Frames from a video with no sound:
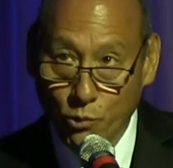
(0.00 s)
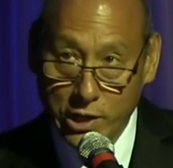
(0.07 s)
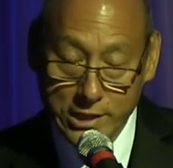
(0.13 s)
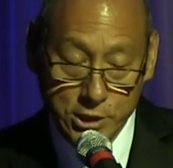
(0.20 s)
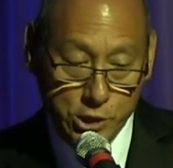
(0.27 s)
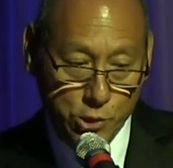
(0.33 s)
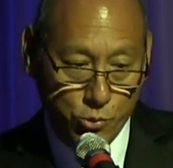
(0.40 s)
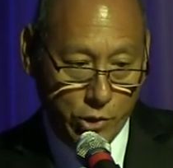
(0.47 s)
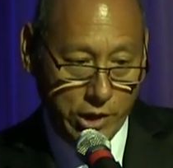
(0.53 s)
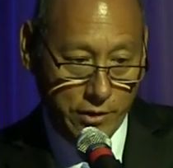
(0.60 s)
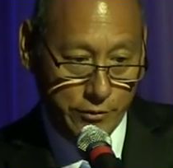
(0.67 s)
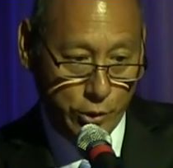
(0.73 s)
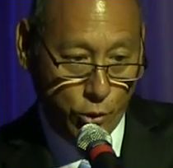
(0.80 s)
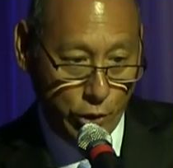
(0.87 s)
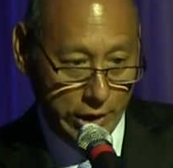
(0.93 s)
one
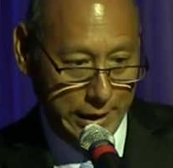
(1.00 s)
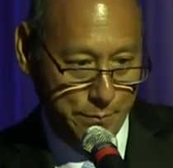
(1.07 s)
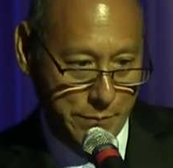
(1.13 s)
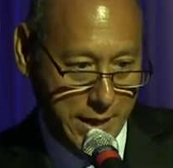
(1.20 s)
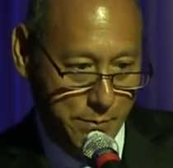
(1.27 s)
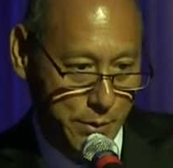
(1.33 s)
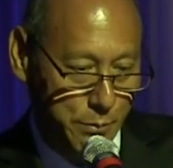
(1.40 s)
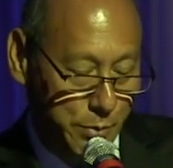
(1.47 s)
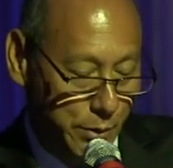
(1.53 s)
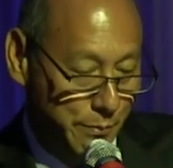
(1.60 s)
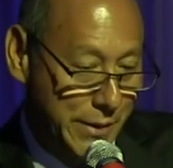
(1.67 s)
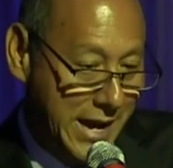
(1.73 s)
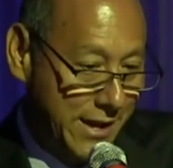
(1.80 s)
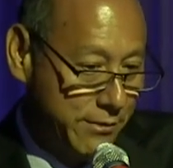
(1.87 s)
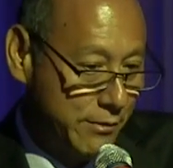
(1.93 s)
square of toilet paper
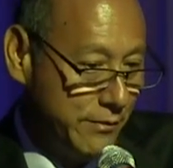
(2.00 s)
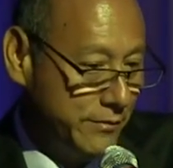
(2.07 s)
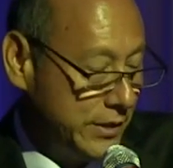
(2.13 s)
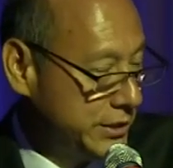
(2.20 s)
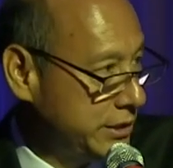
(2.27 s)
per bathroom